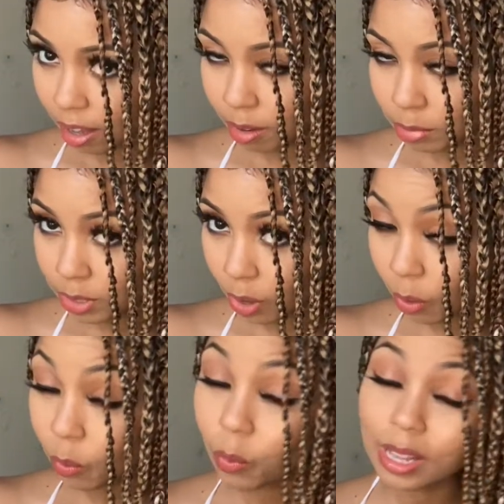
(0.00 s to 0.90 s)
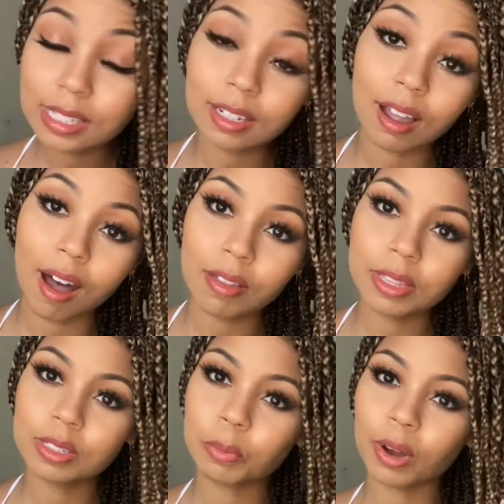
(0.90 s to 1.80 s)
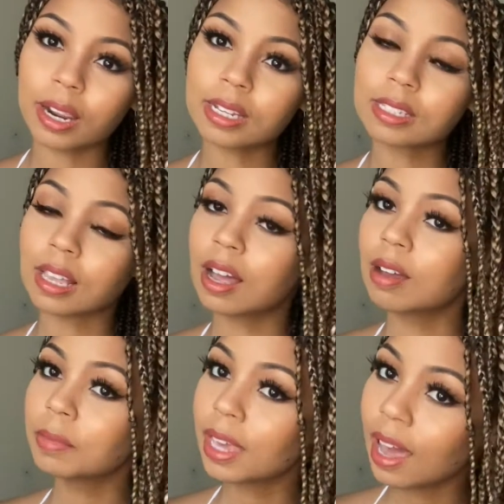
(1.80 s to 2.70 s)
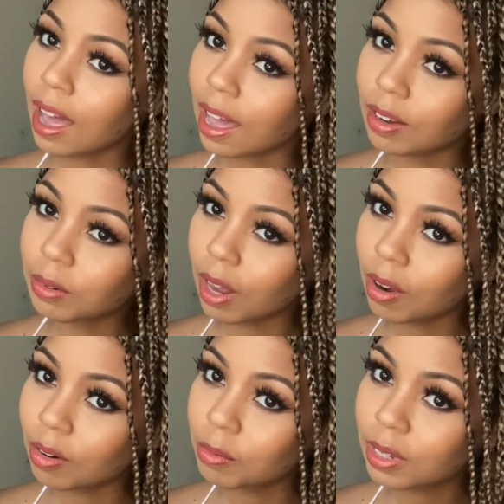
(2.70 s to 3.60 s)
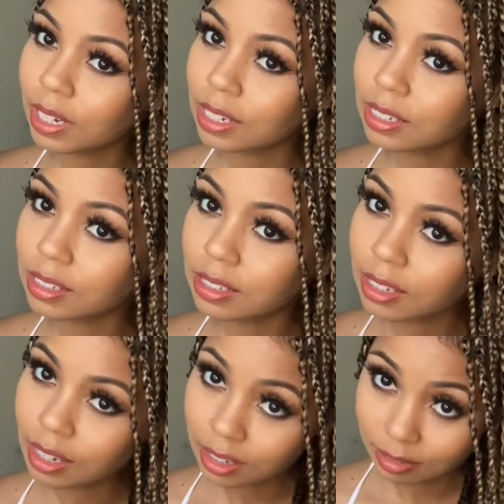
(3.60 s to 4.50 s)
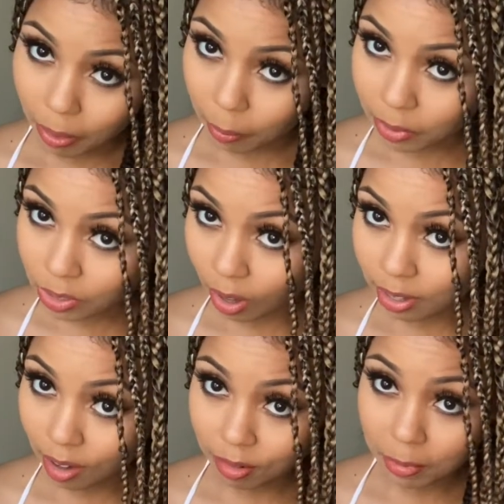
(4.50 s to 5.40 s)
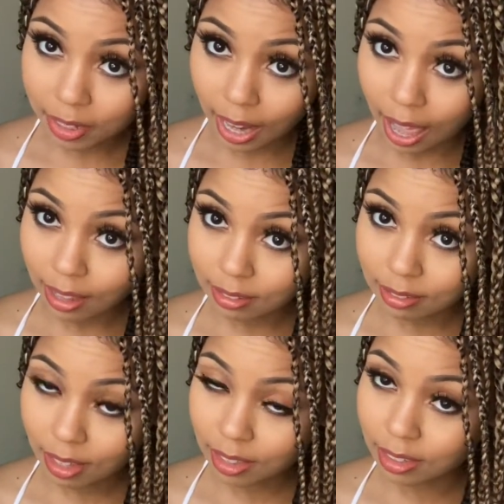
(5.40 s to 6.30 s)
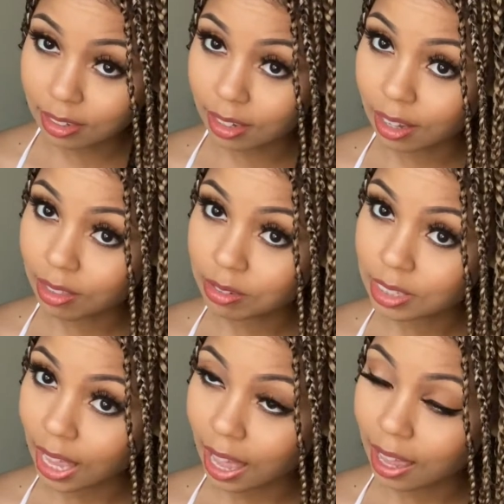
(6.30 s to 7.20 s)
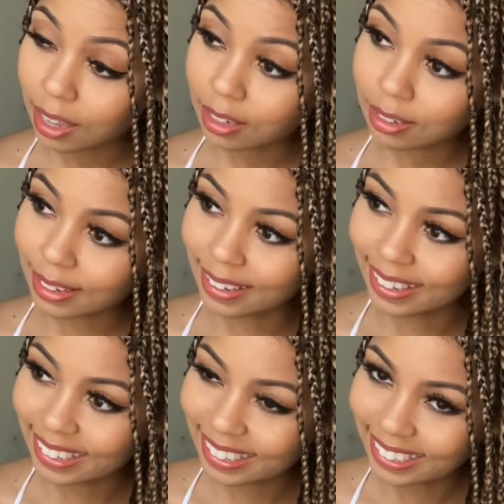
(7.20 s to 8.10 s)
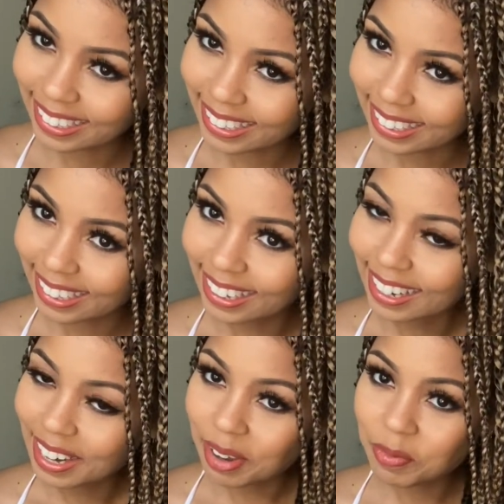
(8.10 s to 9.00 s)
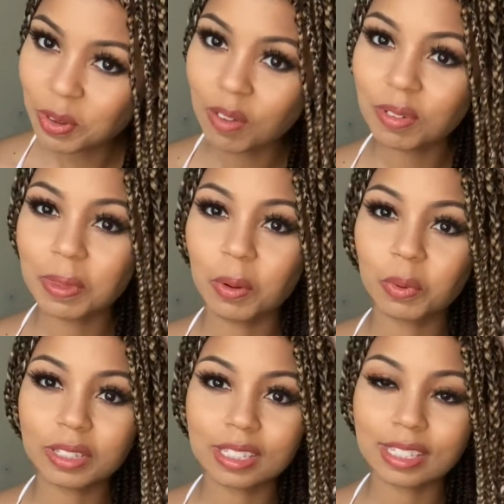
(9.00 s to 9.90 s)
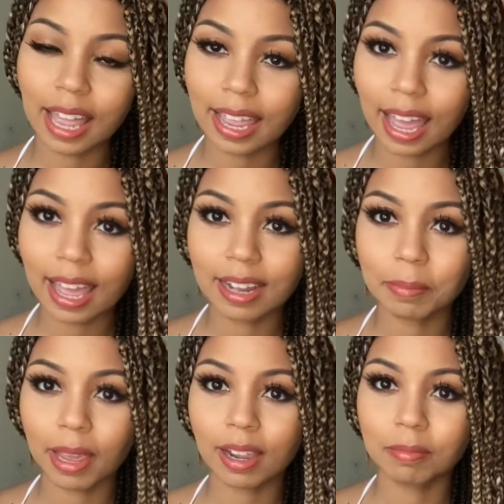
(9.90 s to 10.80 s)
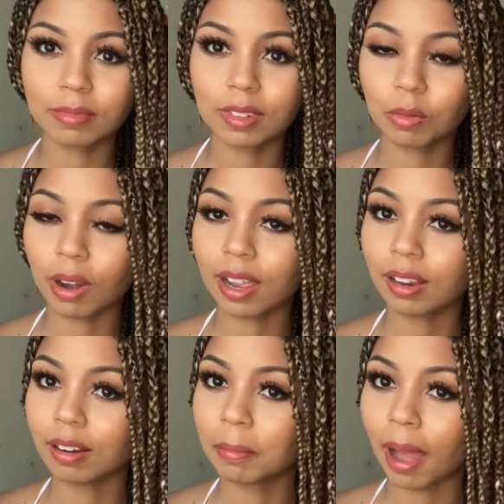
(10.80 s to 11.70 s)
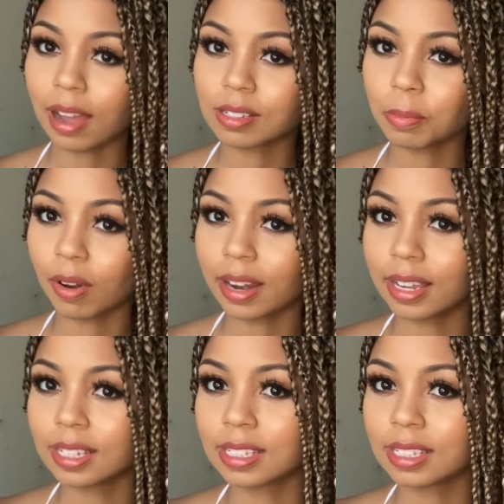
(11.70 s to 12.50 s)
So what to call these braids? Yeah, I don't know, because the majority of them are not, and then the other side, a few of them that wouldn't stay, I had to make them the regular box braids.